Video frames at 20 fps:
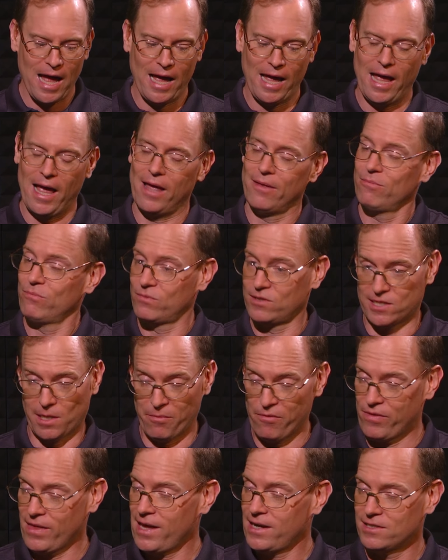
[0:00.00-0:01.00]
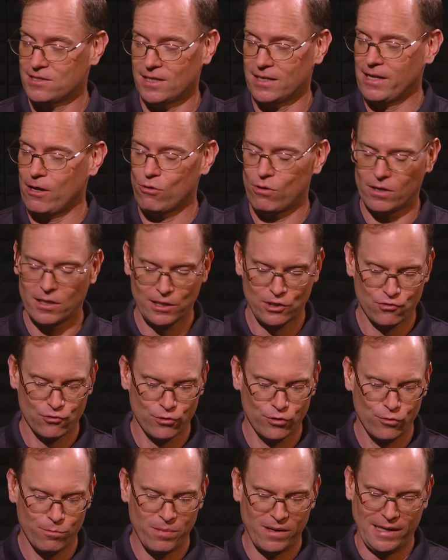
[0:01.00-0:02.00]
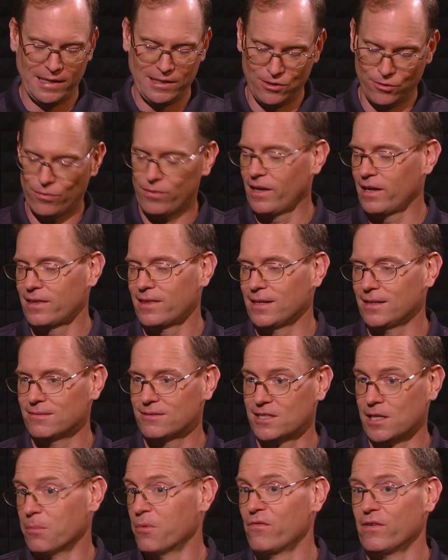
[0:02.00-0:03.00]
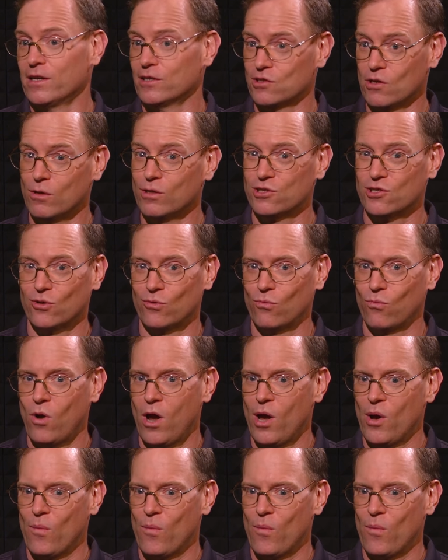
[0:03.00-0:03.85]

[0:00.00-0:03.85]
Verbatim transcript: I, I, some of that is undoubtedly true, but I do think that some of it is also